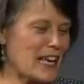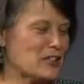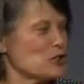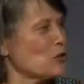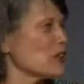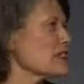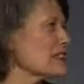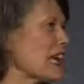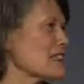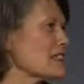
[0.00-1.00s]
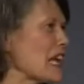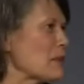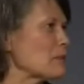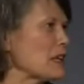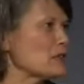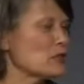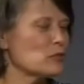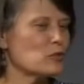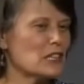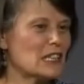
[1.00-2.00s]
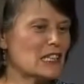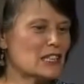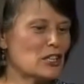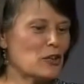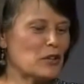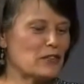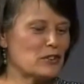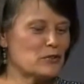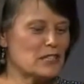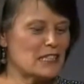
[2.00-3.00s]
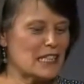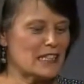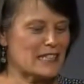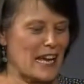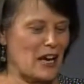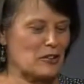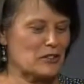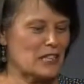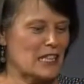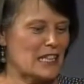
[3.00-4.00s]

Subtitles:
sure, it's landscape, but really, you know, if you dig down